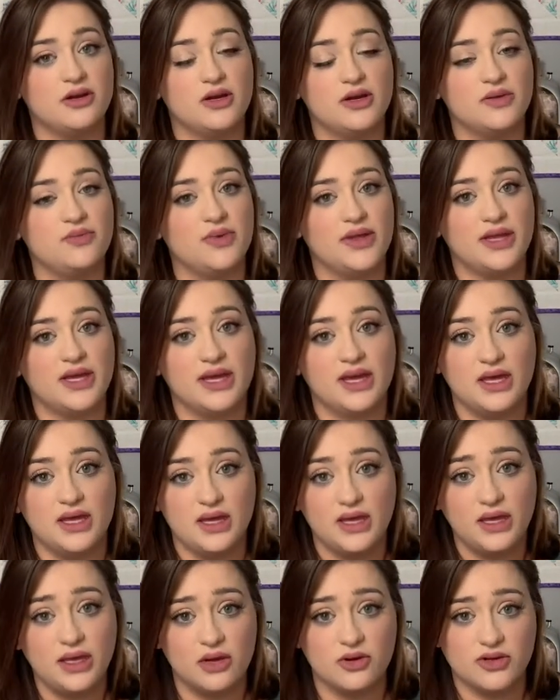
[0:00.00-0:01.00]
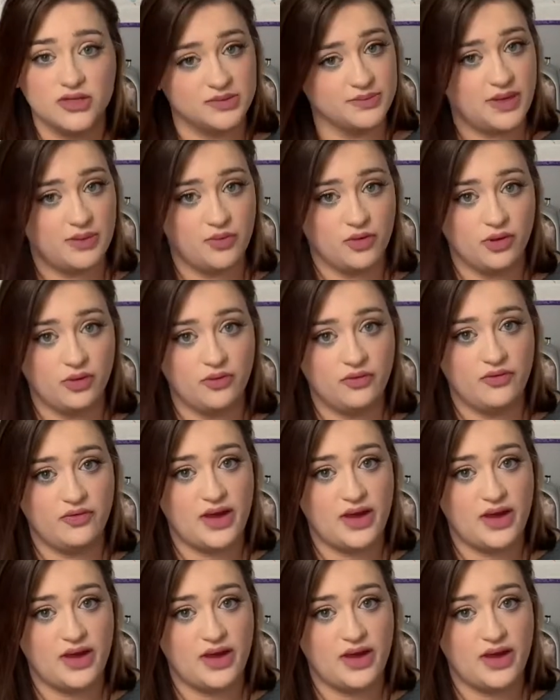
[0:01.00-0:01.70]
and be like, here's my proof.